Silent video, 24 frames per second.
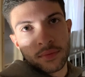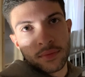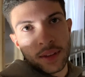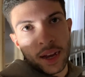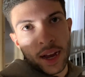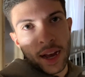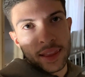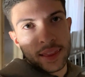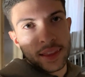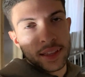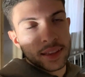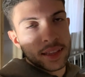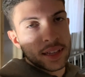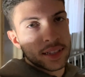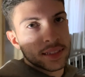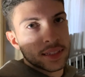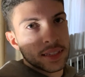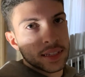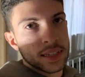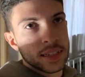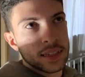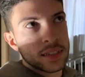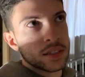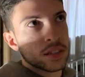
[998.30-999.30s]
I think that's
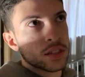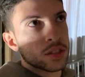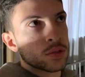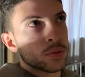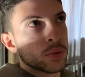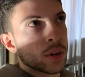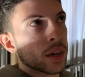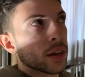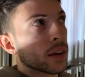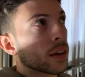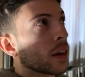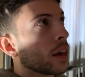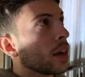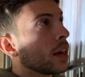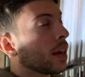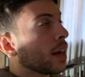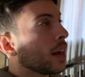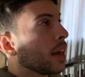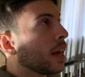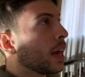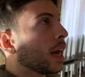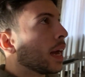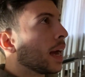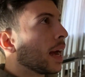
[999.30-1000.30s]
the easiest way.
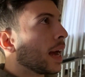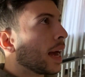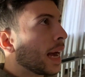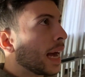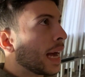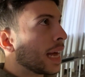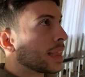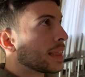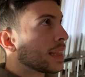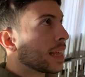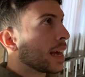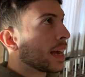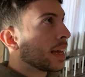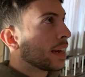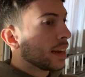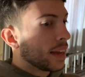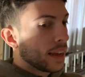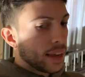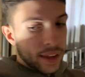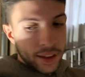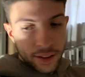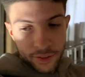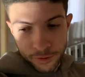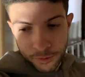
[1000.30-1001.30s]
And then
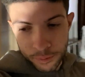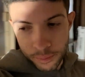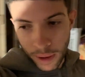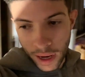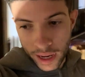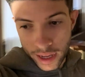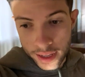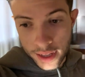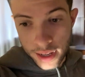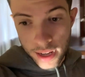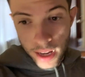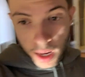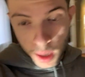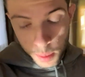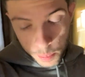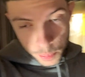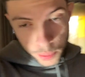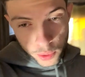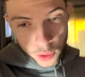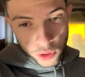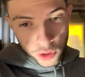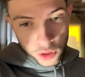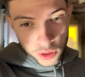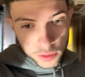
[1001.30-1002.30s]
if my
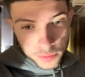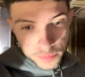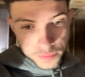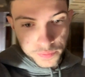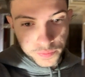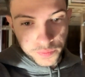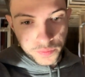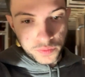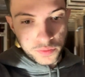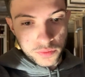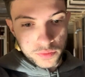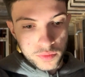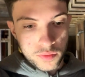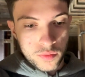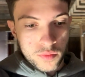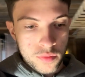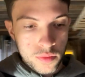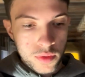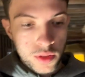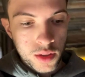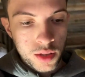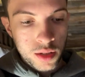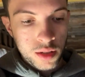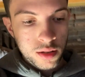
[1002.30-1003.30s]
couple,
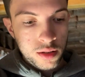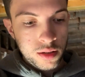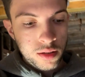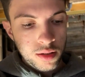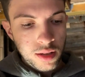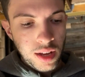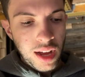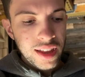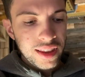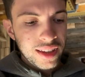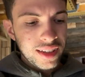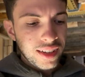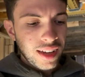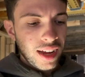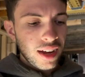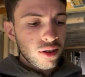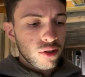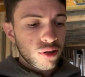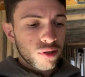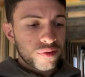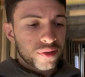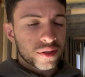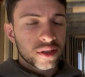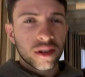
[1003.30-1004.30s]
I don't
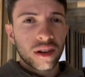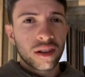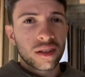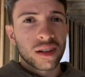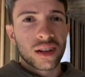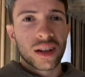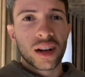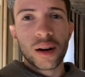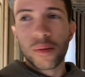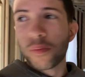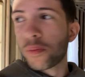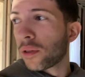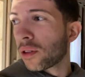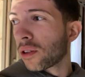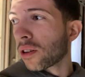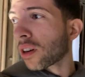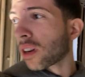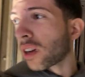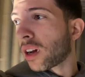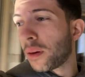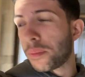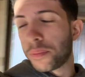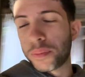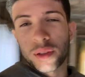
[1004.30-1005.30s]
know if it's called a couple or
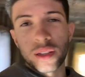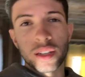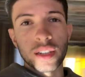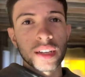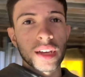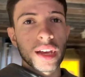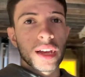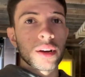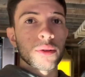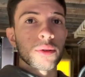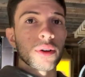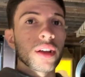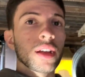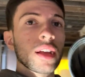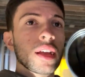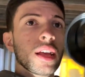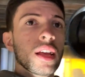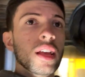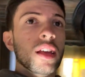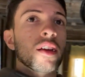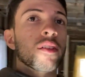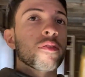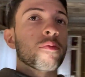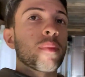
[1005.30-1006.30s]
coupling. Anyway,
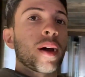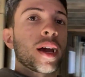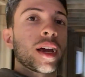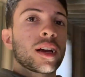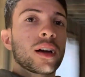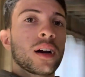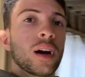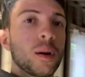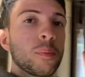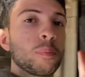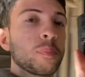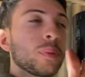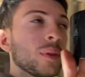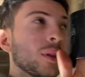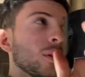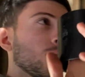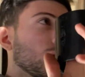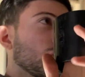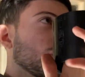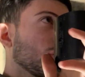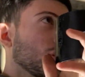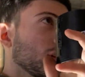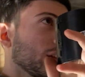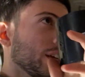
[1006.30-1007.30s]
if my
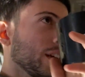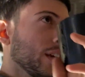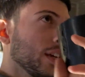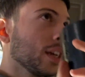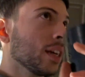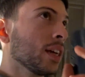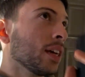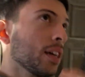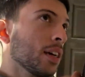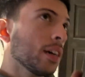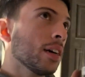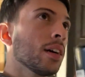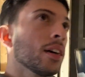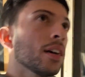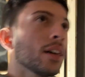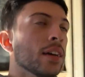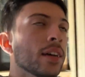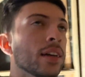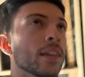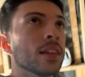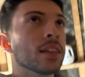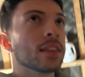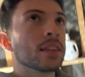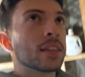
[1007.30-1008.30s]
coupling
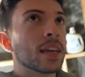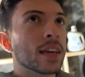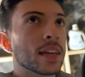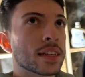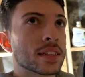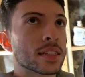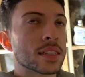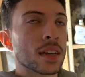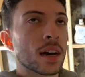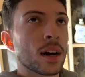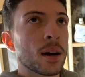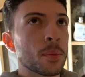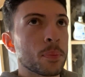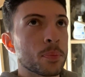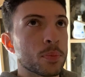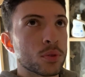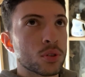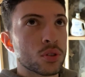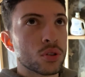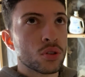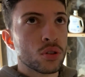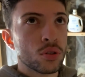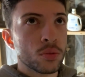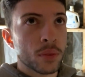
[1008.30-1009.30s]
takes up
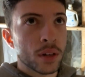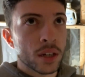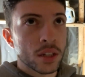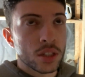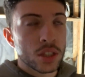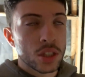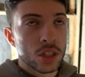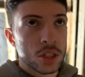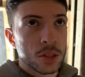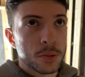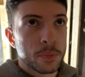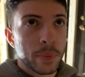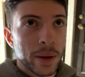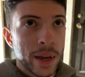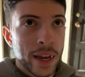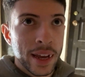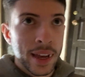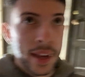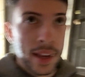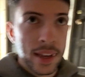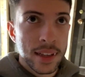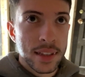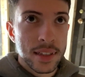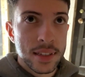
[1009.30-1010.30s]
too much
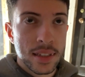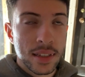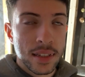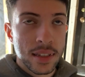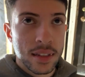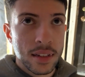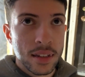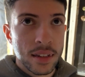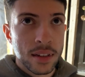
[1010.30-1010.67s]
space,